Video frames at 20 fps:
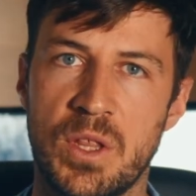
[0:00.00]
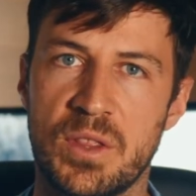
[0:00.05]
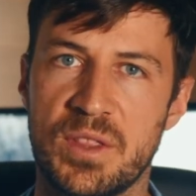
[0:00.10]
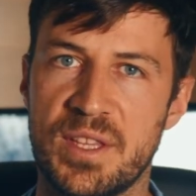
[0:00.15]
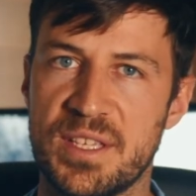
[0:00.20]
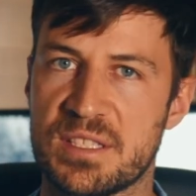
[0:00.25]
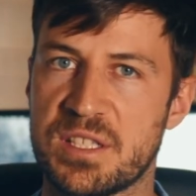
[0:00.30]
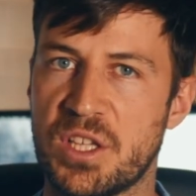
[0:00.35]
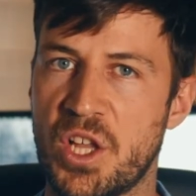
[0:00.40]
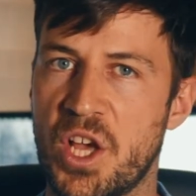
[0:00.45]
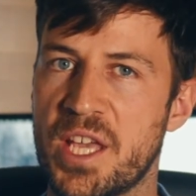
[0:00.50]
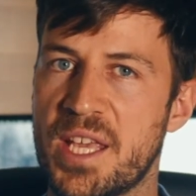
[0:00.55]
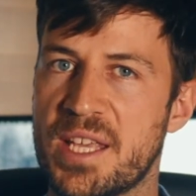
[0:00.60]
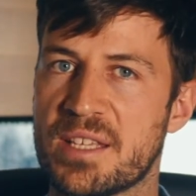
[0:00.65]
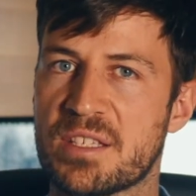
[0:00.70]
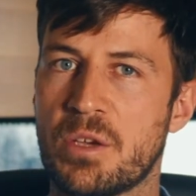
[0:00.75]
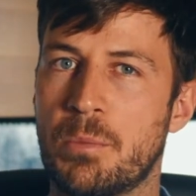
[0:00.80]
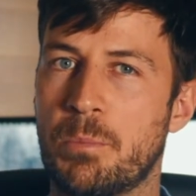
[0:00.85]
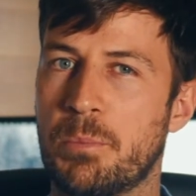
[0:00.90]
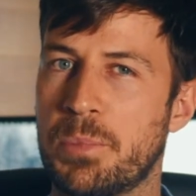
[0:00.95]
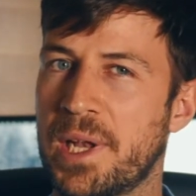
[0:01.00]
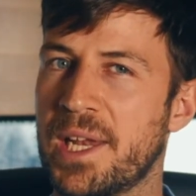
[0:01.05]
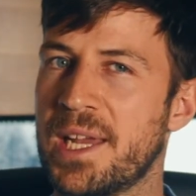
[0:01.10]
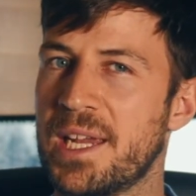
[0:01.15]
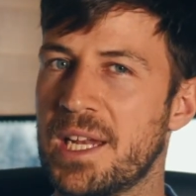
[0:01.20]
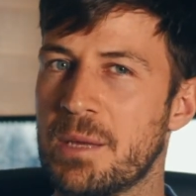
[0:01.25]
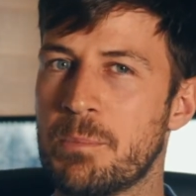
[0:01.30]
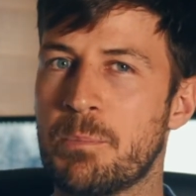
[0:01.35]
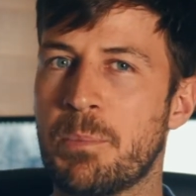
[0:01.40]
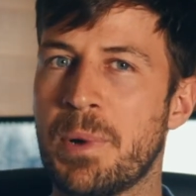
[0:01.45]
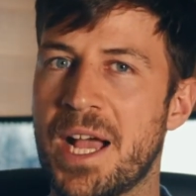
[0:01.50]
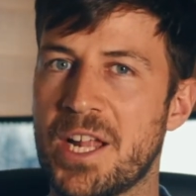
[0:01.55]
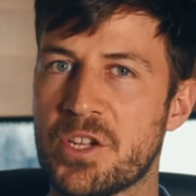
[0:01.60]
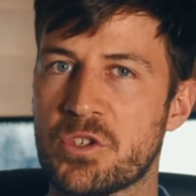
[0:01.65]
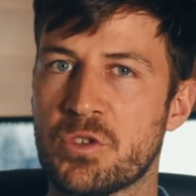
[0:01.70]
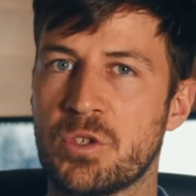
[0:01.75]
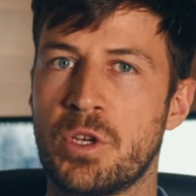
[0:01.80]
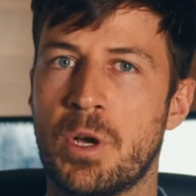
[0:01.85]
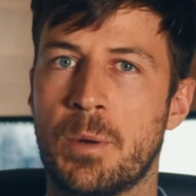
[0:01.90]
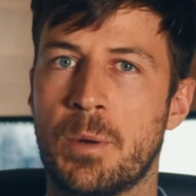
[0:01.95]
This light is completely battery